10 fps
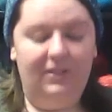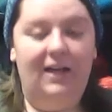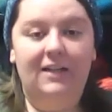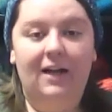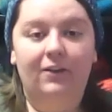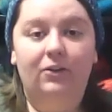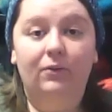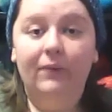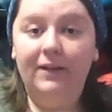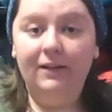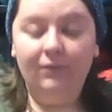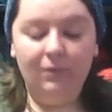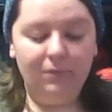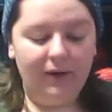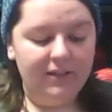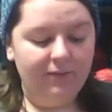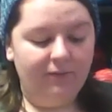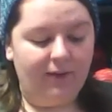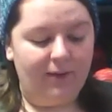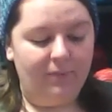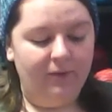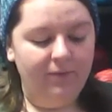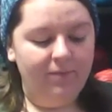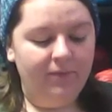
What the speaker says: I dyed 3 different braids of fiber.